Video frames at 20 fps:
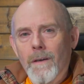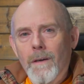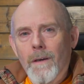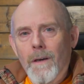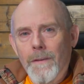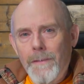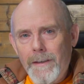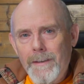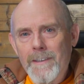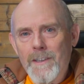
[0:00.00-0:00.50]

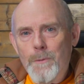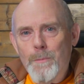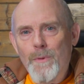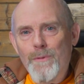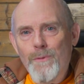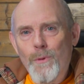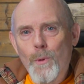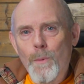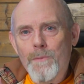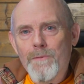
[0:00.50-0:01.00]
I think this
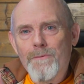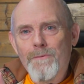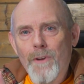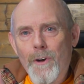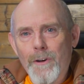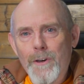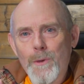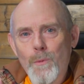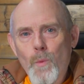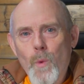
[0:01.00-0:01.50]
performed
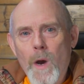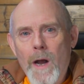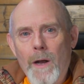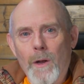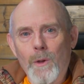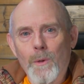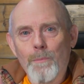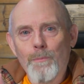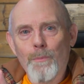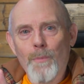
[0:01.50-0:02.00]
very
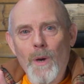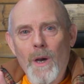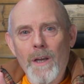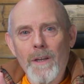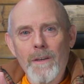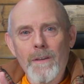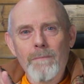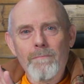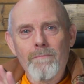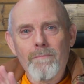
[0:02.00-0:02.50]
well, but
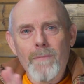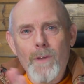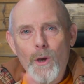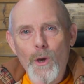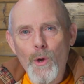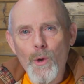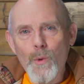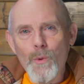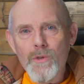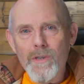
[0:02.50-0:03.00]

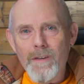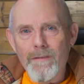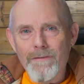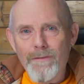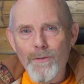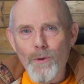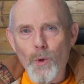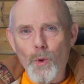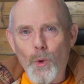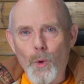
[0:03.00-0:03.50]
who's it
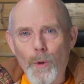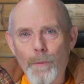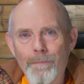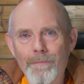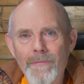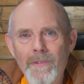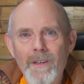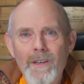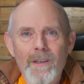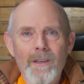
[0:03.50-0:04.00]
for?
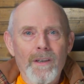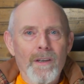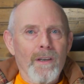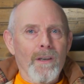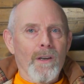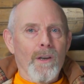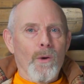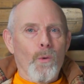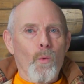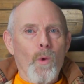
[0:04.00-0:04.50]

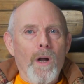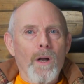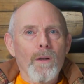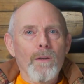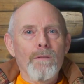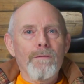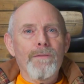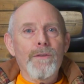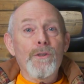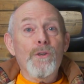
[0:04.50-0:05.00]

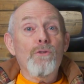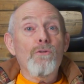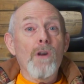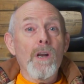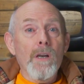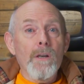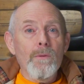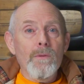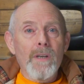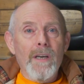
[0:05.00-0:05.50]
Well, for
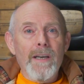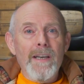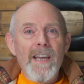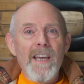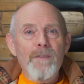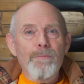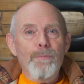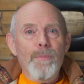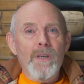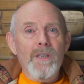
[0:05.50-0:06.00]
drone and
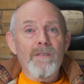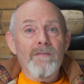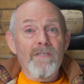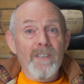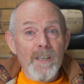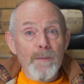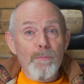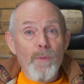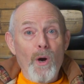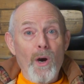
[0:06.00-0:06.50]

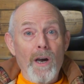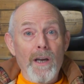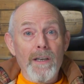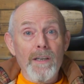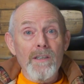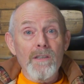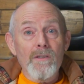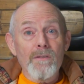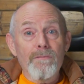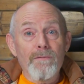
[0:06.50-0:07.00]
FPV
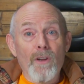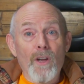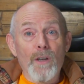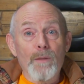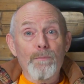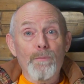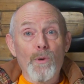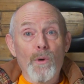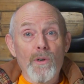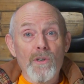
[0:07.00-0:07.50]
pilots
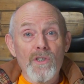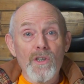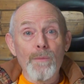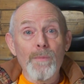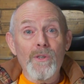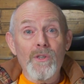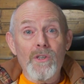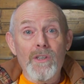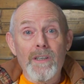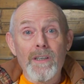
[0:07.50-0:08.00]
flying
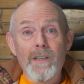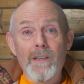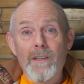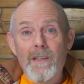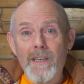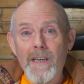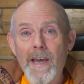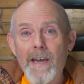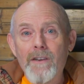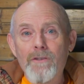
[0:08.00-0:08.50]
proximity,
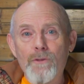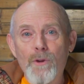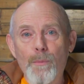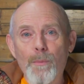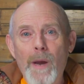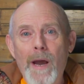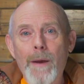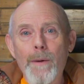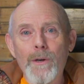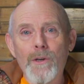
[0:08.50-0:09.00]
the extra
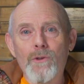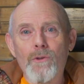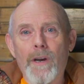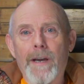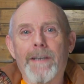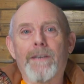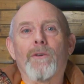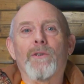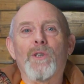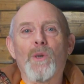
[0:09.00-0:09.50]
power
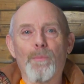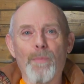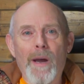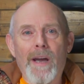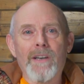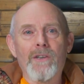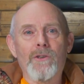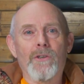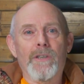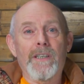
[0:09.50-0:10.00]
drain on your
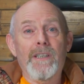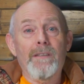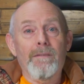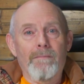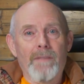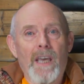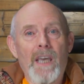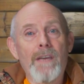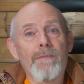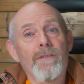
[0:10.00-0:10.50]
battery,
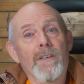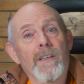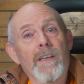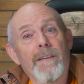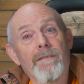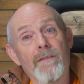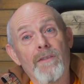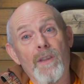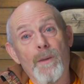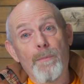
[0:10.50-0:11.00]
even
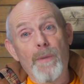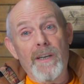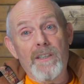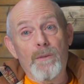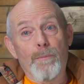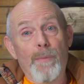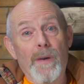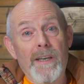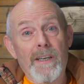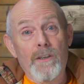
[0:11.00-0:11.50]
given the
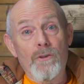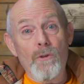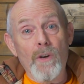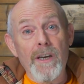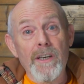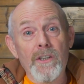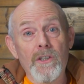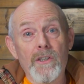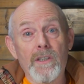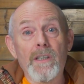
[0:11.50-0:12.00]
better
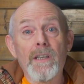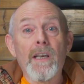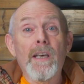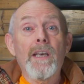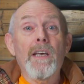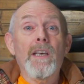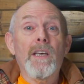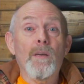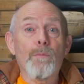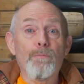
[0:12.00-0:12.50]
penetration
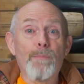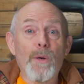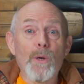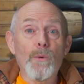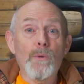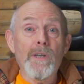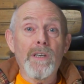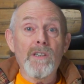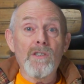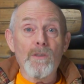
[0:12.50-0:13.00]
in
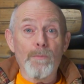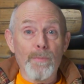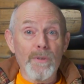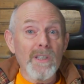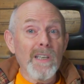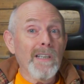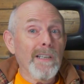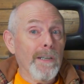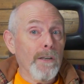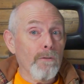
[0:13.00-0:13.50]
buildings and
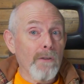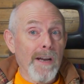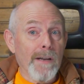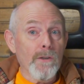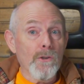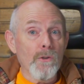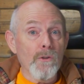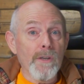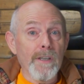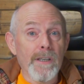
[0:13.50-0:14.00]
particularly
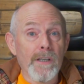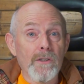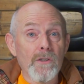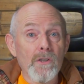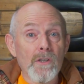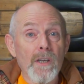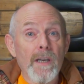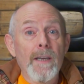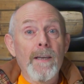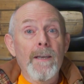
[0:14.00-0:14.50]
around
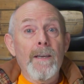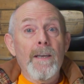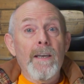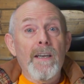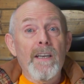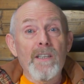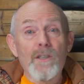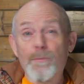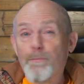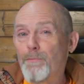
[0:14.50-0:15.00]
trees,
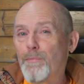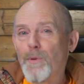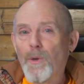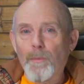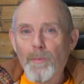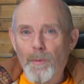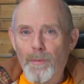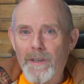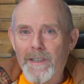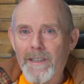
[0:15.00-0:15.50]
it's
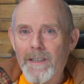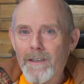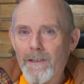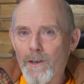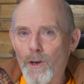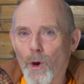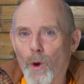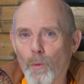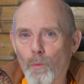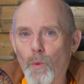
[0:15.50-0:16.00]
probably
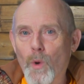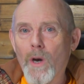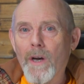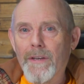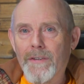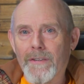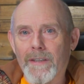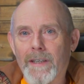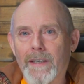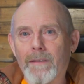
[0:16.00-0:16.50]
not
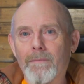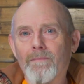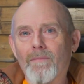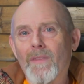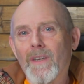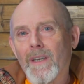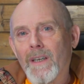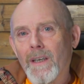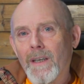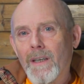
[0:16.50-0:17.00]
worth it.
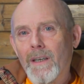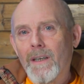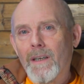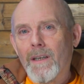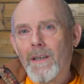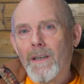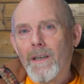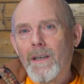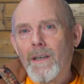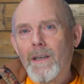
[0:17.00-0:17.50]

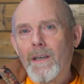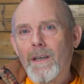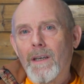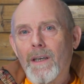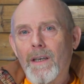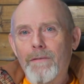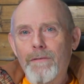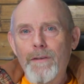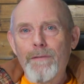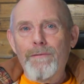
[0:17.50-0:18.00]

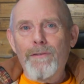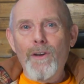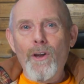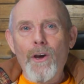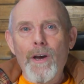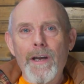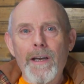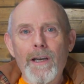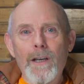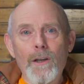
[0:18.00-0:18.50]
If you
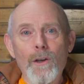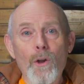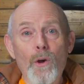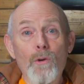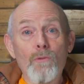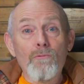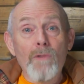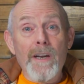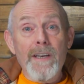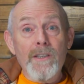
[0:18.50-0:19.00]
fly
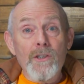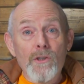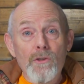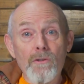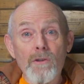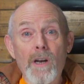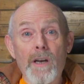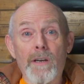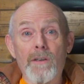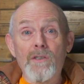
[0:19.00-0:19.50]
long range
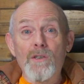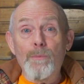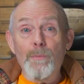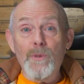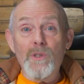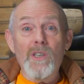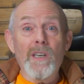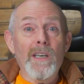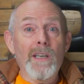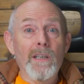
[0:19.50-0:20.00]
drones and
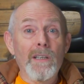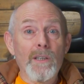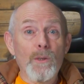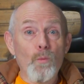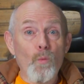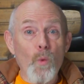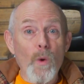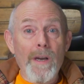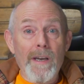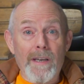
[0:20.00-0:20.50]
particularly
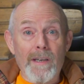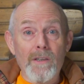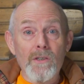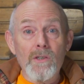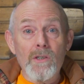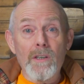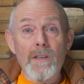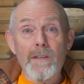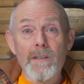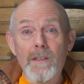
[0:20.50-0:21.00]

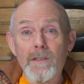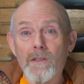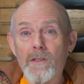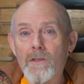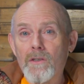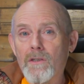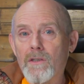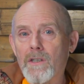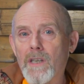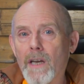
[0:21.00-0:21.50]
wings, this
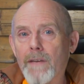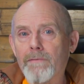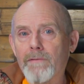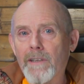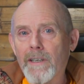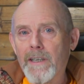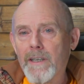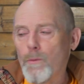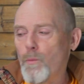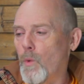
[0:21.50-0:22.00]
is
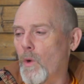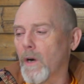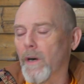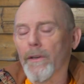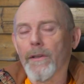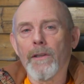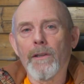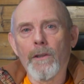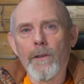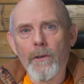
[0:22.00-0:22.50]
definitely
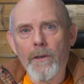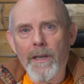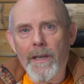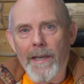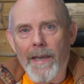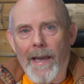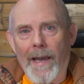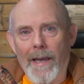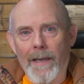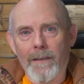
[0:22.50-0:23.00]
worth
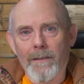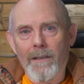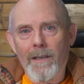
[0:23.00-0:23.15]
looking at.